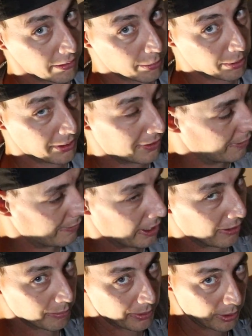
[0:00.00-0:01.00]
replace the valve
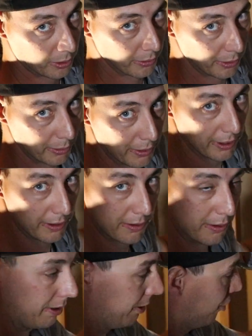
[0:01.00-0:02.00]
and put a whole new one in so
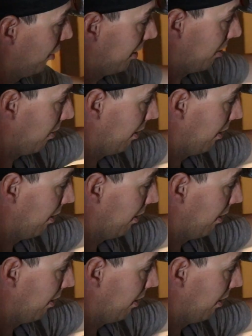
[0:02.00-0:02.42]
you can shut the